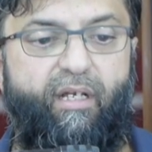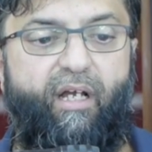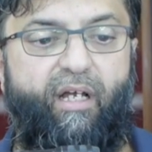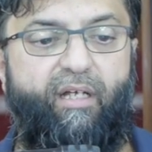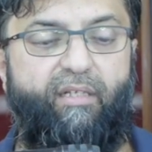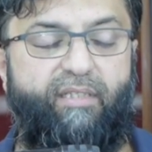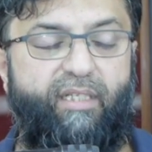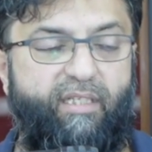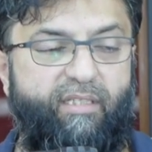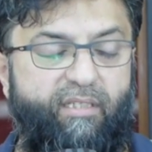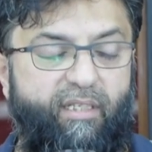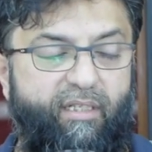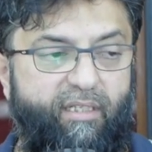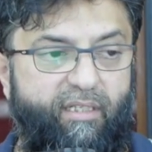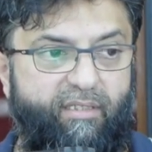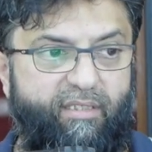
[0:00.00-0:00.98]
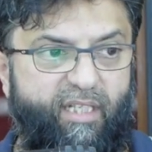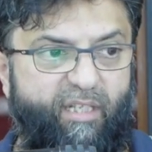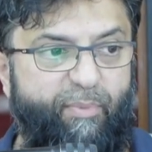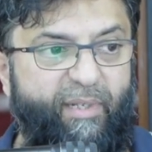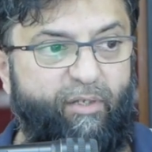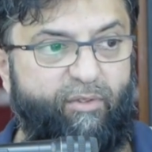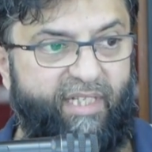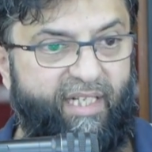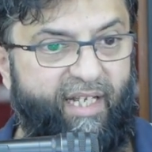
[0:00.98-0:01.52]
uh, the uh,
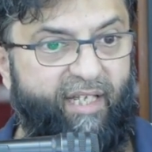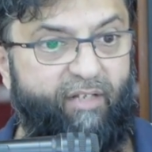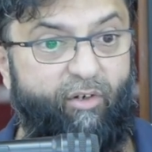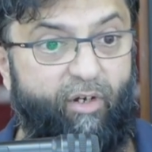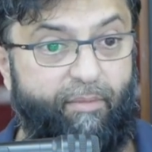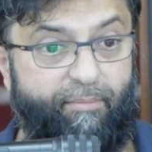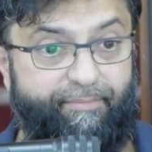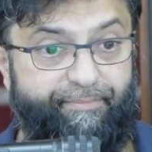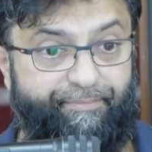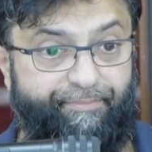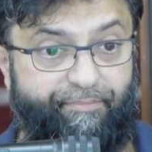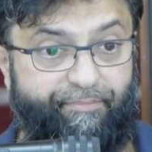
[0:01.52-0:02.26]
takbirat al-ihram,